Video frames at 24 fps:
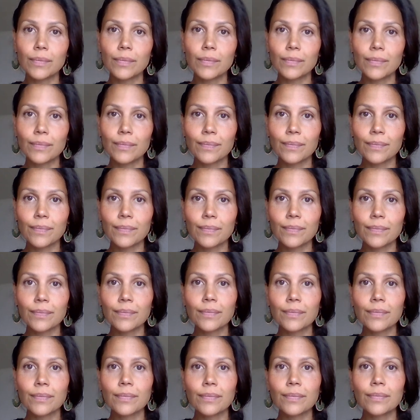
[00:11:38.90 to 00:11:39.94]

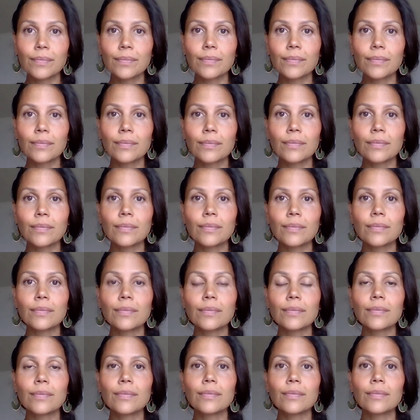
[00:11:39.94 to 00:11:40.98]

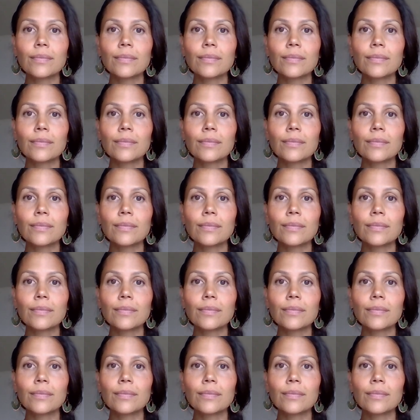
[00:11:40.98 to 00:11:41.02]
Nothing is said.